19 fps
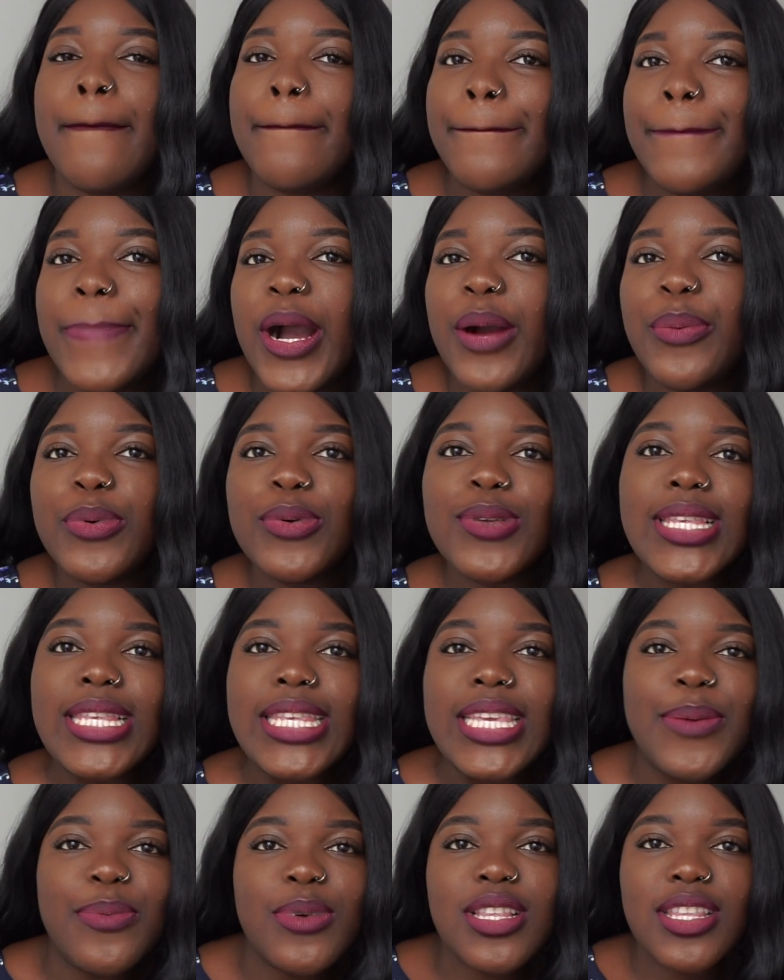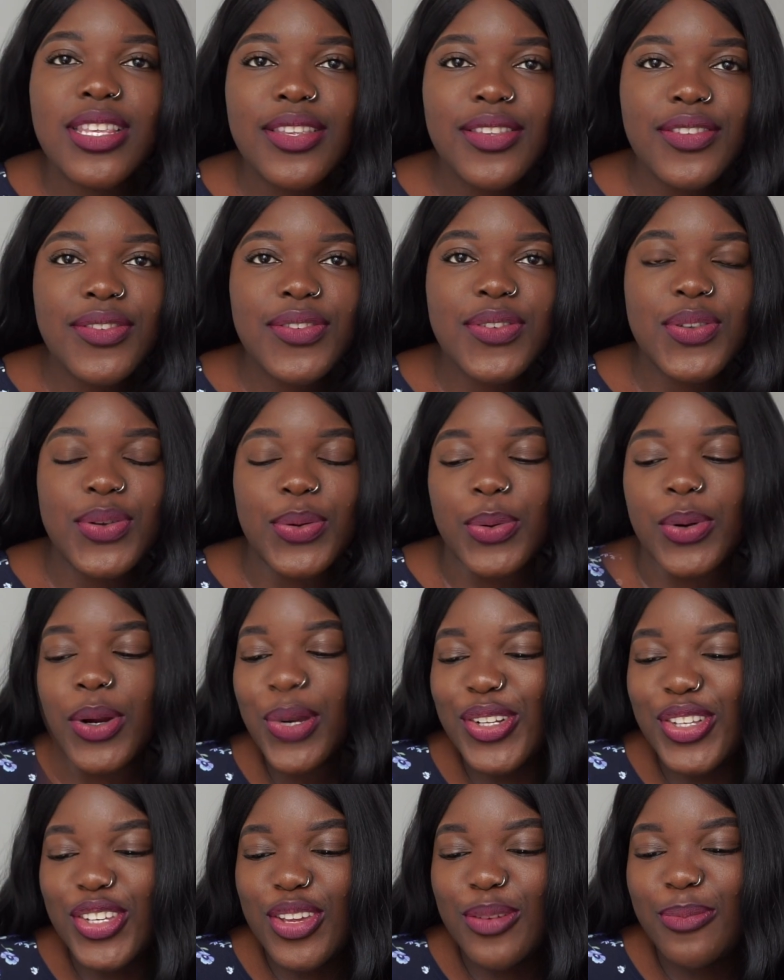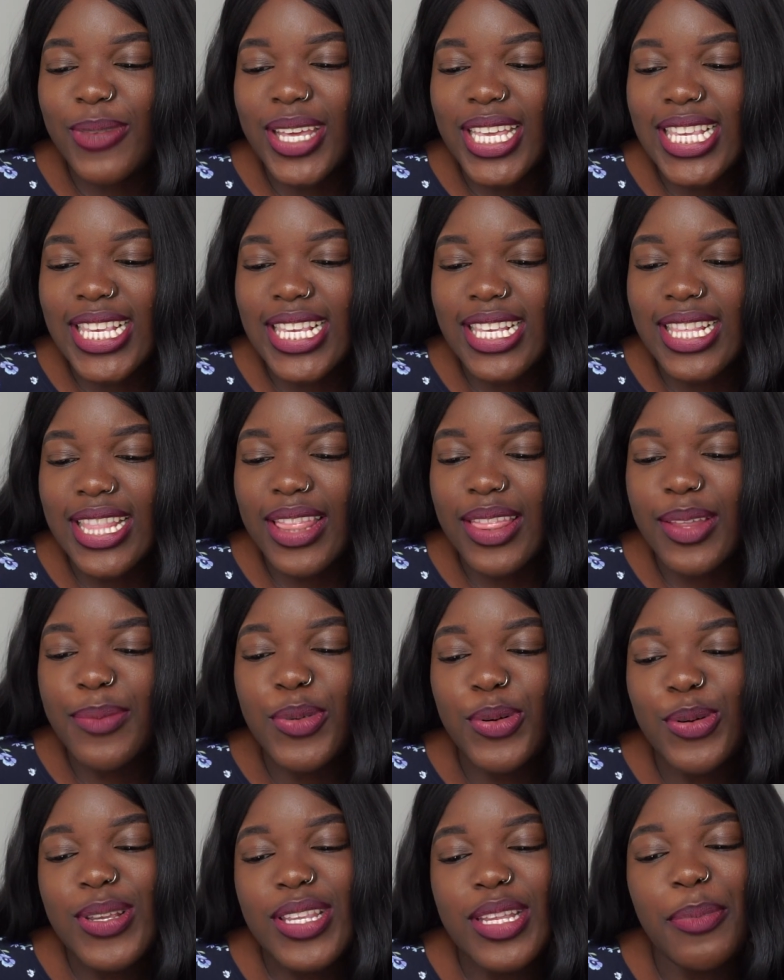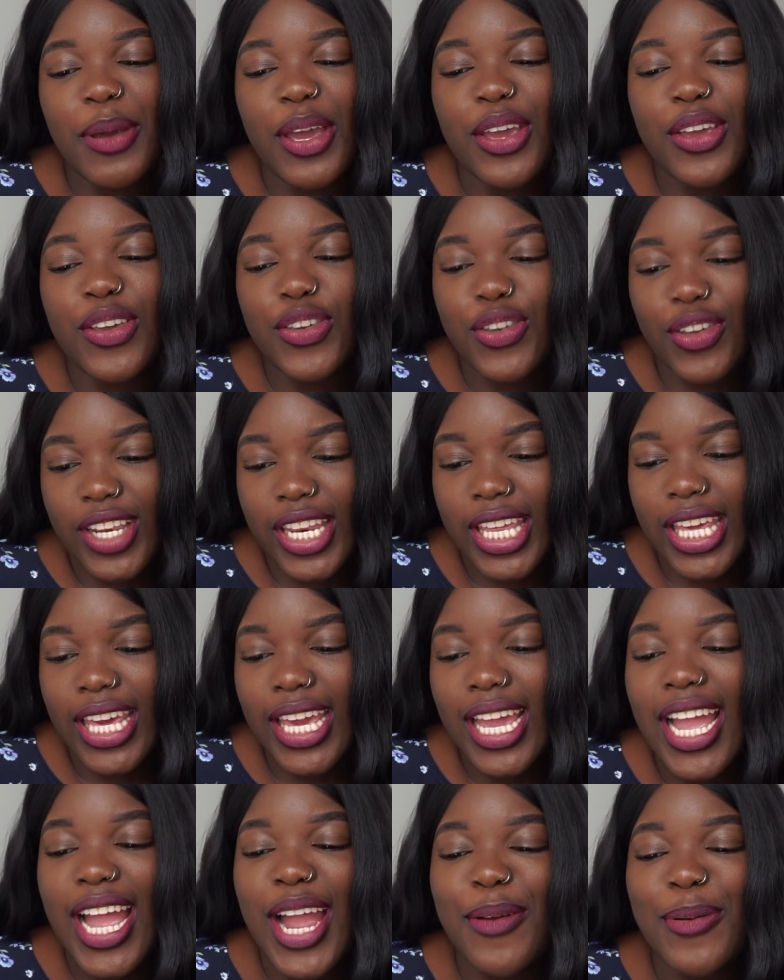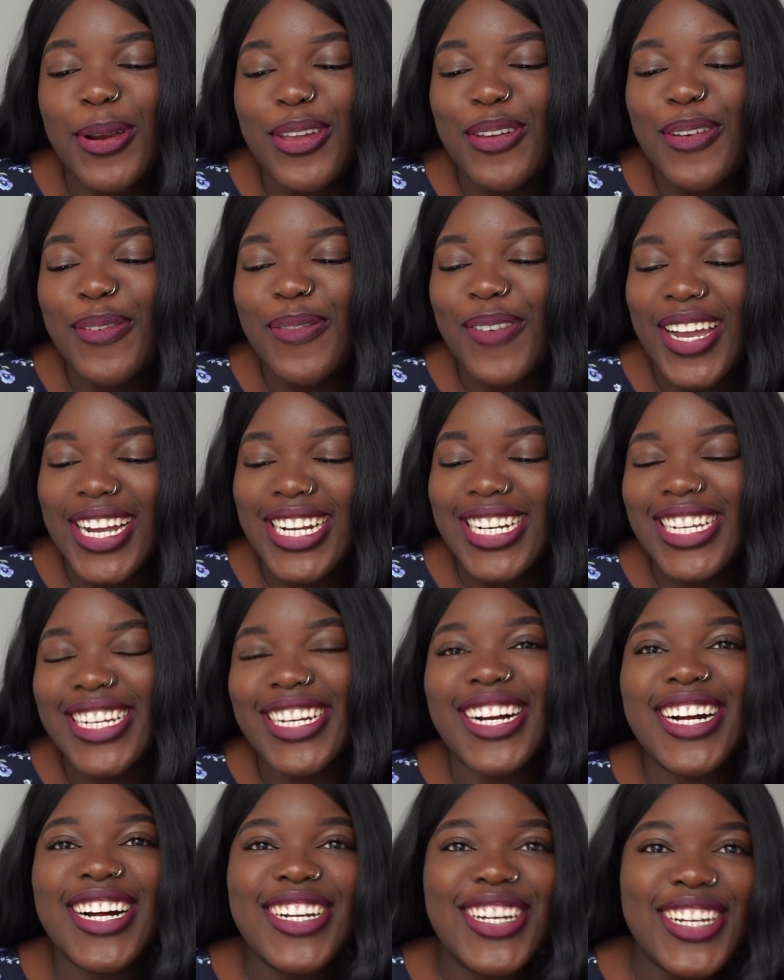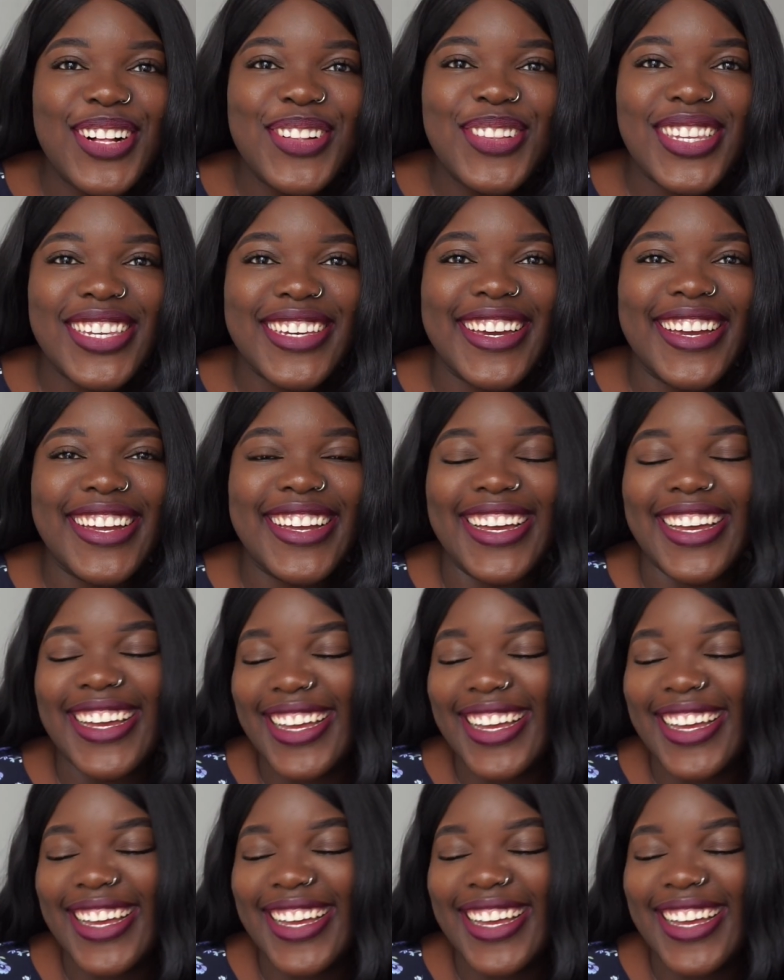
but we'll see what's in store. What do you miss the most about uni? How are you finding adulting?